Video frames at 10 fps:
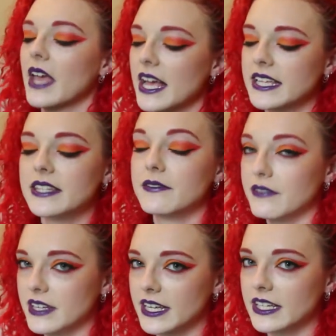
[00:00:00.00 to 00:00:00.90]
as the
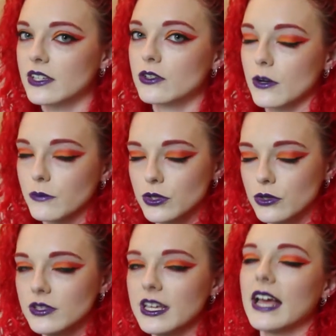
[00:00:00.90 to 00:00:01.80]
Phoenix
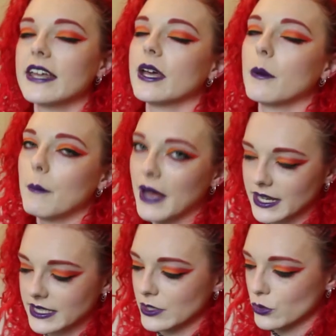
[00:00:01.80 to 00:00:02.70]
jumpsuit and
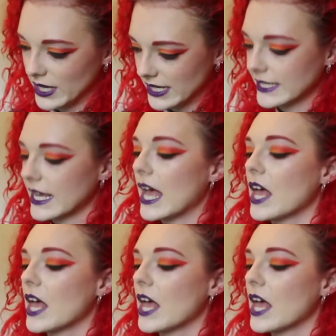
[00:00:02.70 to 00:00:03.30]
maxi dress